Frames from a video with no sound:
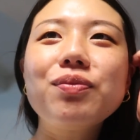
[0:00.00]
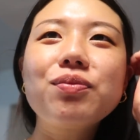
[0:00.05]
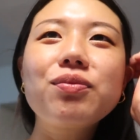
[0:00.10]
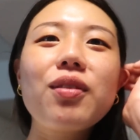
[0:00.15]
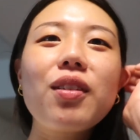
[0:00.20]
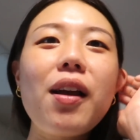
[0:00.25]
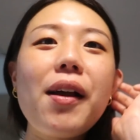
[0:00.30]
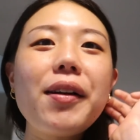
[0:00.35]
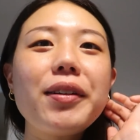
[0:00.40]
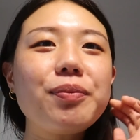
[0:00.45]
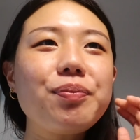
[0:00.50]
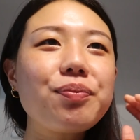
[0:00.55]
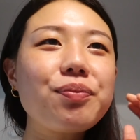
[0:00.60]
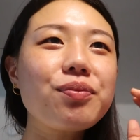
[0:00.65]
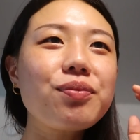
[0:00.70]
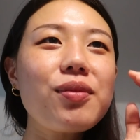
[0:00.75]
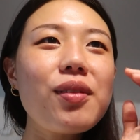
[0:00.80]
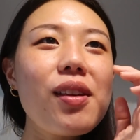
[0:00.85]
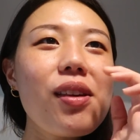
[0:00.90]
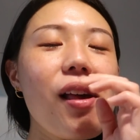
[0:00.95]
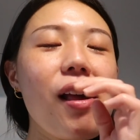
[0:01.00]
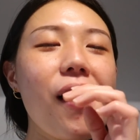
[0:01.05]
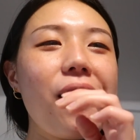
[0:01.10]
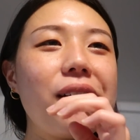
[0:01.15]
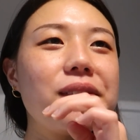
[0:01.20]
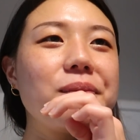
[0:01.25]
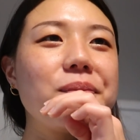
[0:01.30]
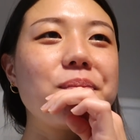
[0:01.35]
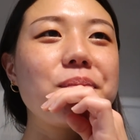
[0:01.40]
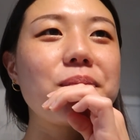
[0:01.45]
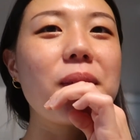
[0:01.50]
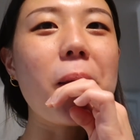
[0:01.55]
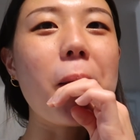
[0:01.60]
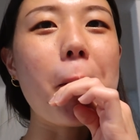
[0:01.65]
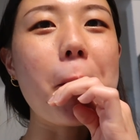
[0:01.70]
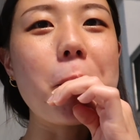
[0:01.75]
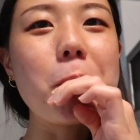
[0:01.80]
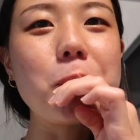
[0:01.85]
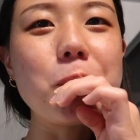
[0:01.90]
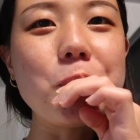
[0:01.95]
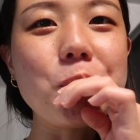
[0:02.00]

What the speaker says: Yeah. We can put it in the fridge.